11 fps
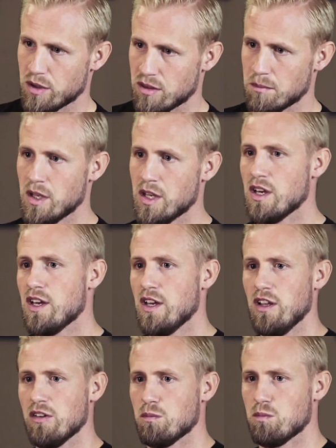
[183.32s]
with them,
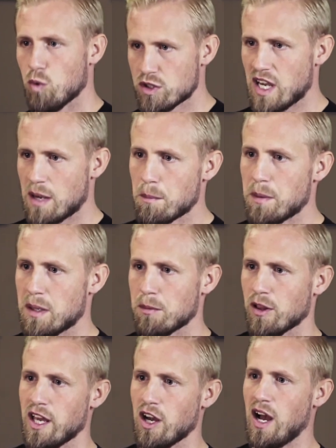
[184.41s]
what type of
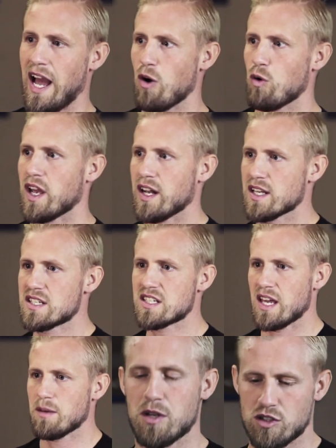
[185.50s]
people they are, how can I
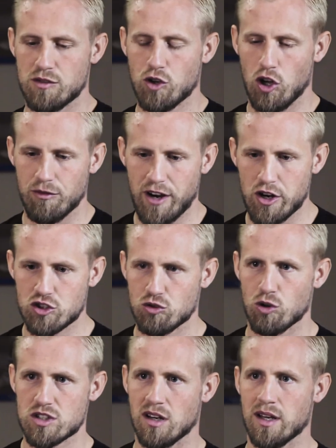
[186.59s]
say, because you've got a very
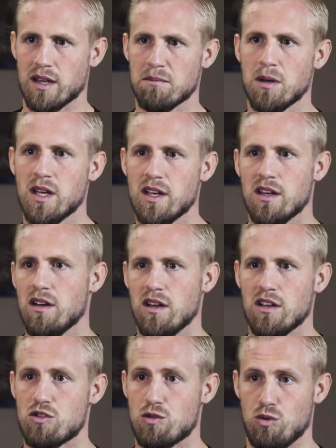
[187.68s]
short time
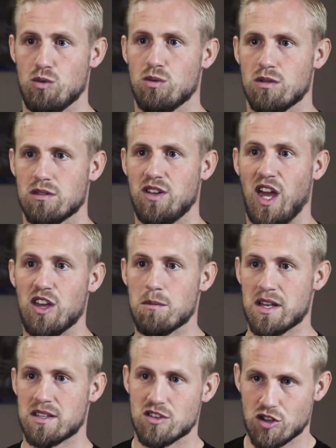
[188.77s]
to get your
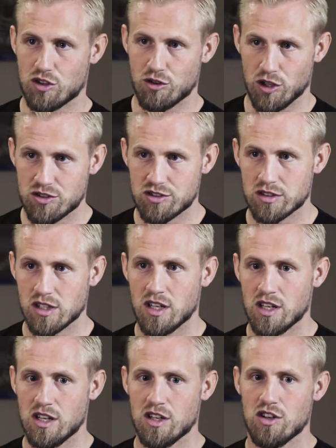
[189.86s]
message across.
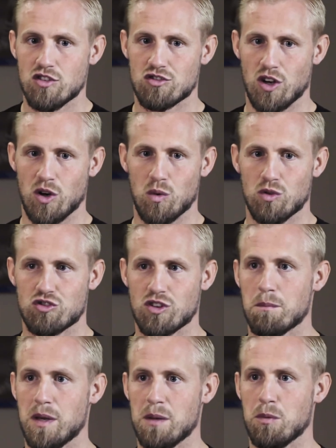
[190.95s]
So
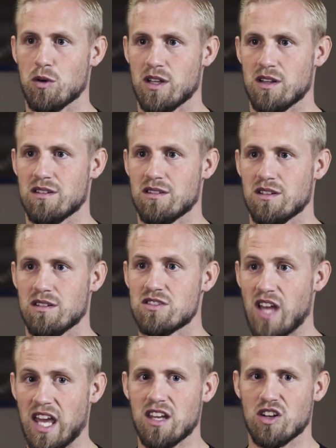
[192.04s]
some people can
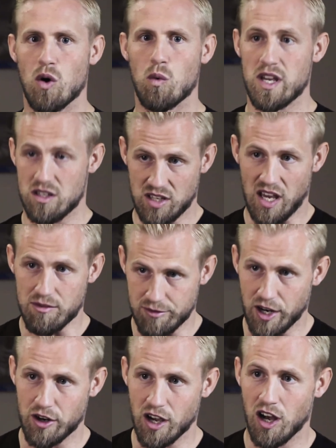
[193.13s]
take, you know, where you say it
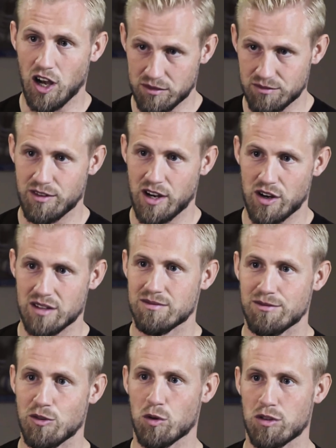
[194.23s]
very hard and very
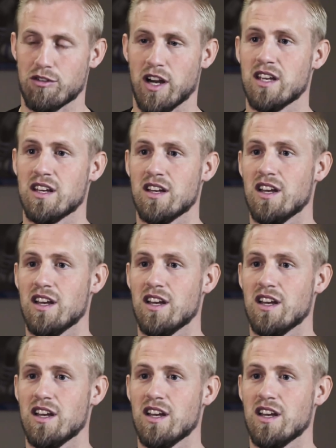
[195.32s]
forthright,